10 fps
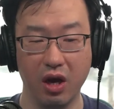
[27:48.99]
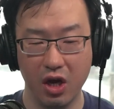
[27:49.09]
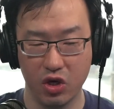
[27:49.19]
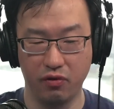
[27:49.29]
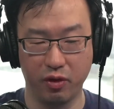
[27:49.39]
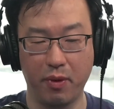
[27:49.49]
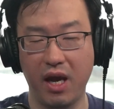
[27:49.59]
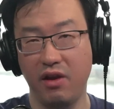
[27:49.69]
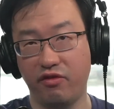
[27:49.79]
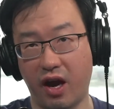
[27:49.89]
you have to
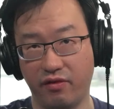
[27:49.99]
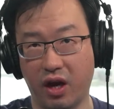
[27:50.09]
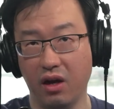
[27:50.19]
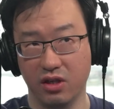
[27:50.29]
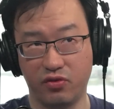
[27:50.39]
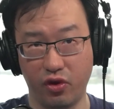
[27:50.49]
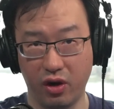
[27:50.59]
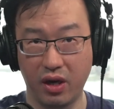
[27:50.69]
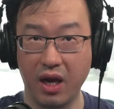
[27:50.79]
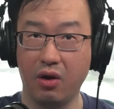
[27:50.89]
pay $5 for your
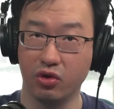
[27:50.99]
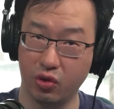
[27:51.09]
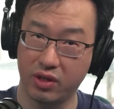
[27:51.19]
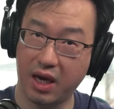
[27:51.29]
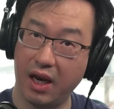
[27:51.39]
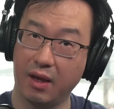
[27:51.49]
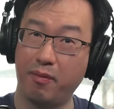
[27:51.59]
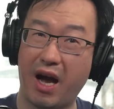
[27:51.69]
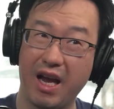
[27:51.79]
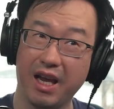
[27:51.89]
account. So it's kind of like
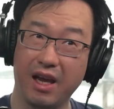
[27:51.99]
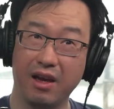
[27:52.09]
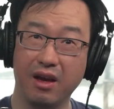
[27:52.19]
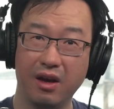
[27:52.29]
buying a